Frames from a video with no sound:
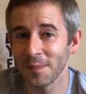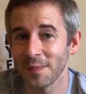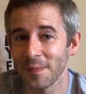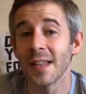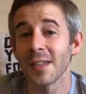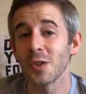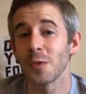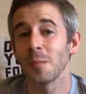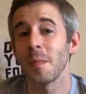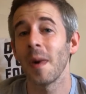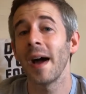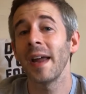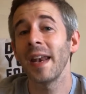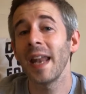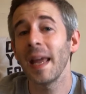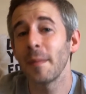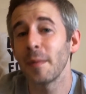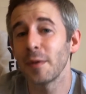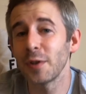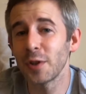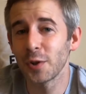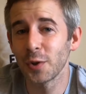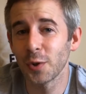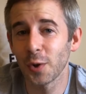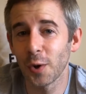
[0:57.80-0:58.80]
So, My
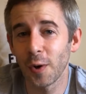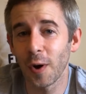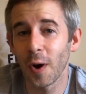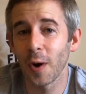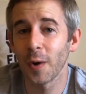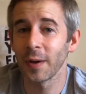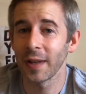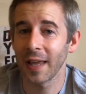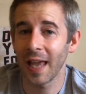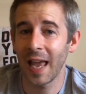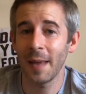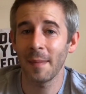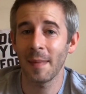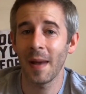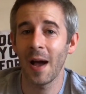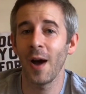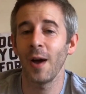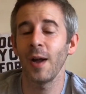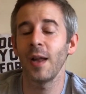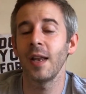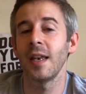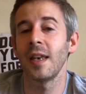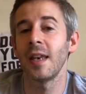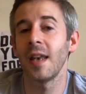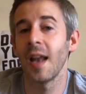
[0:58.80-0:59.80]
Neighbor Totoro came
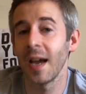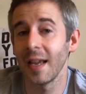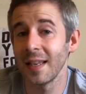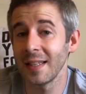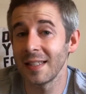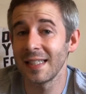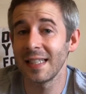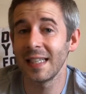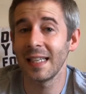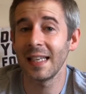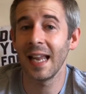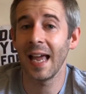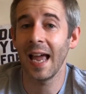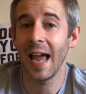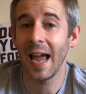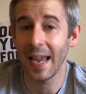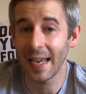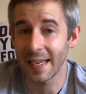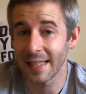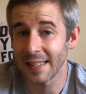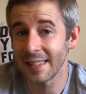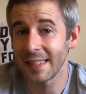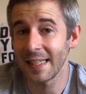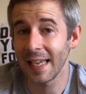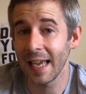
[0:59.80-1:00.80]
out in
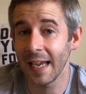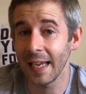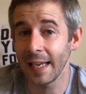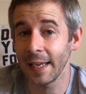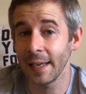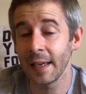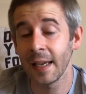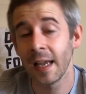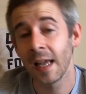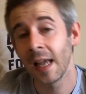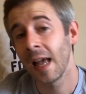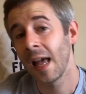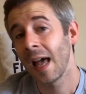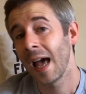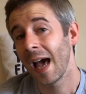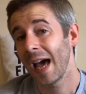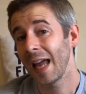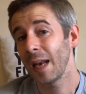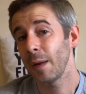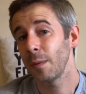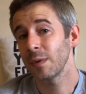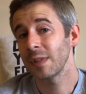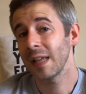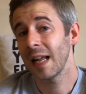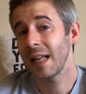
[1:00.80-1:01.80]
1988,
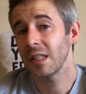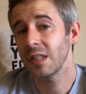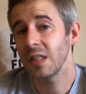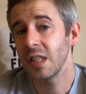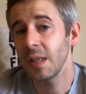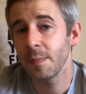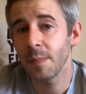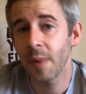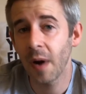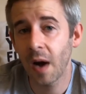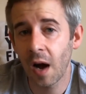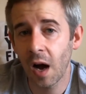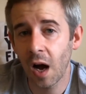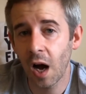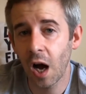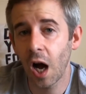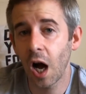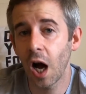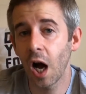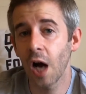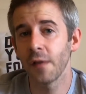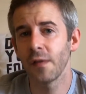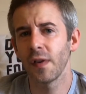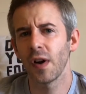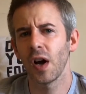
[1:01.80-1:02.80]
and it was actually part
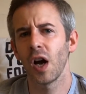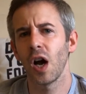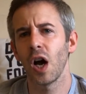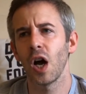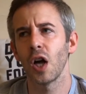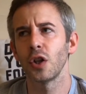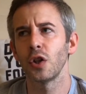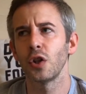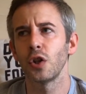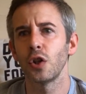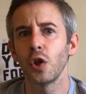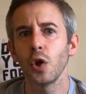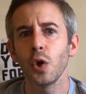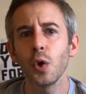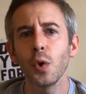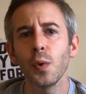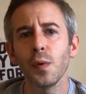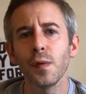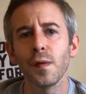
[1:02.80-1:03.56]
of a, a two